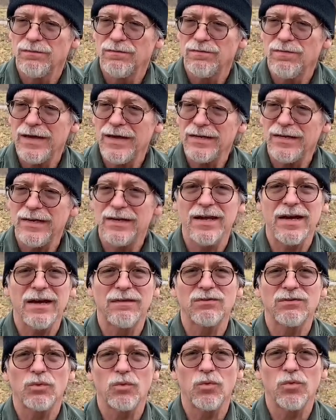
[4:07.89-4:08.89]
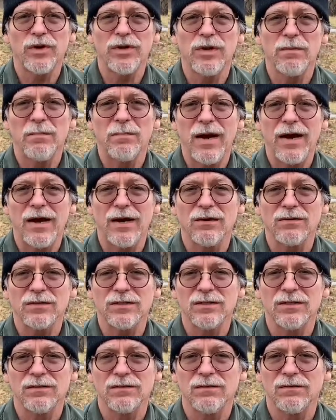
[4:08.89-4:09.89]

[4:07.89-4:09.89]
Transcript: They didn't have to worry about